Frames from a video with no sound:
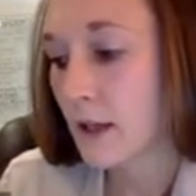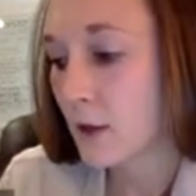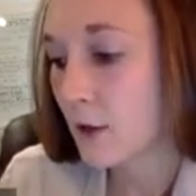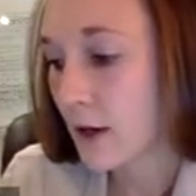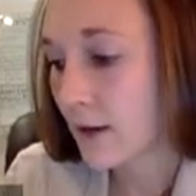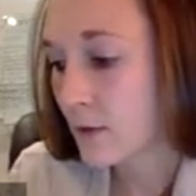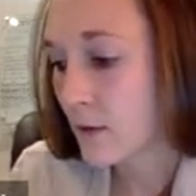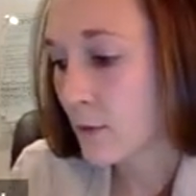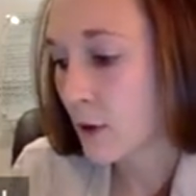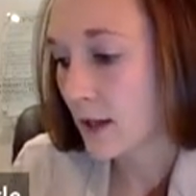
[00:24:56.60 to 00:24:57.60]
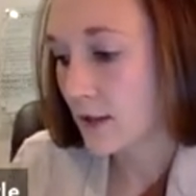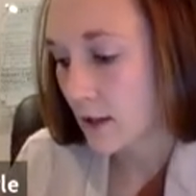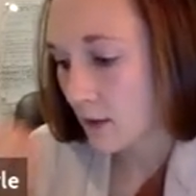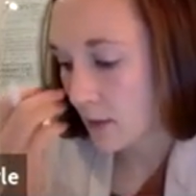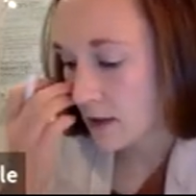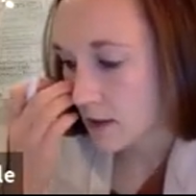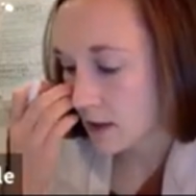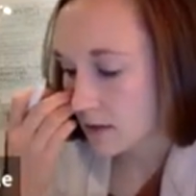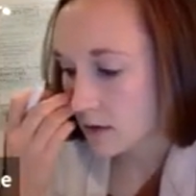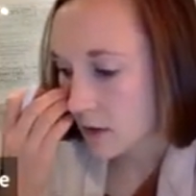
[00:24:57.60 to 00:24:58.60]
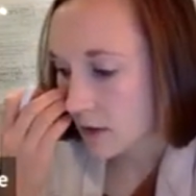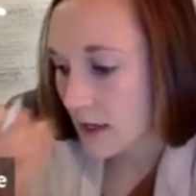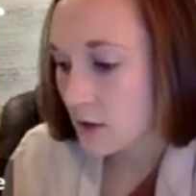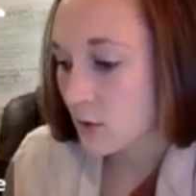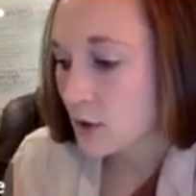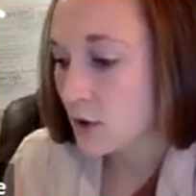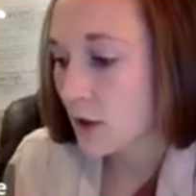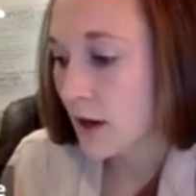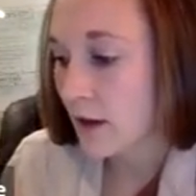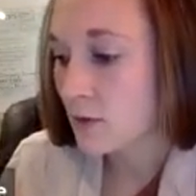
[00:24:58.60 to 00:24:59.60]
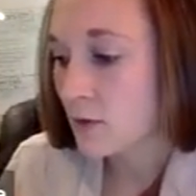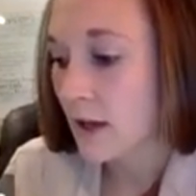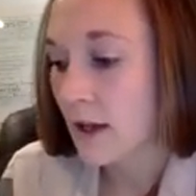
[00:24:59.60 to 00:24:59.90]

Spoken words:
But you don't have to memorize kilopascal. So I just want you to know how these